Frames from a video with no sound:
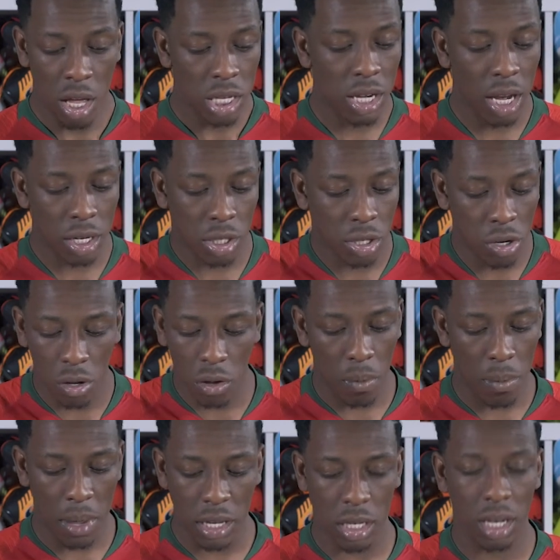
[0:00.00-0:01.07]
It's absolutely
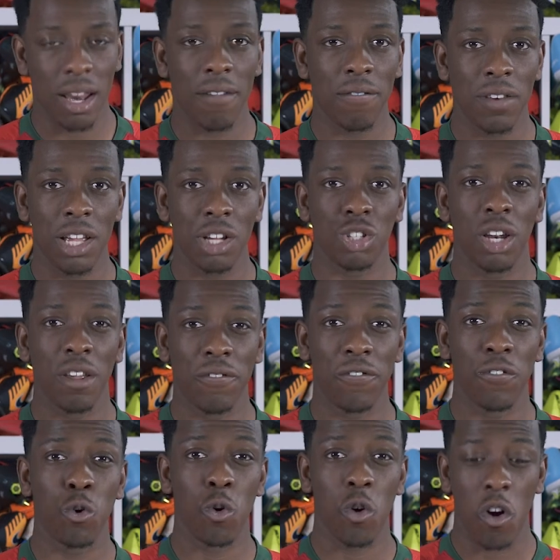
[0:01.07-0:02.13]
amazing. They've literally
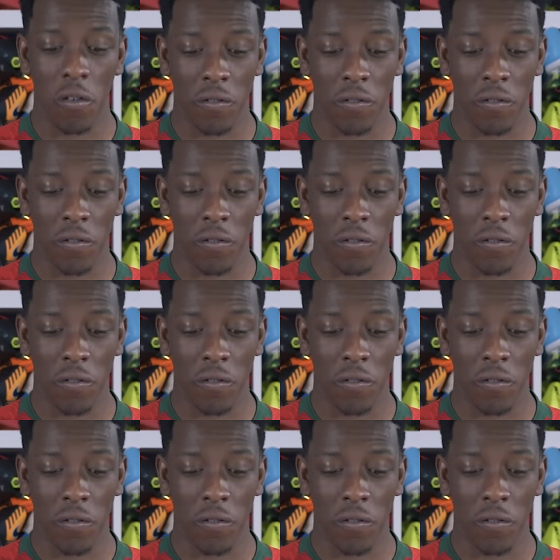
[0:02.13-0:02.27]
thought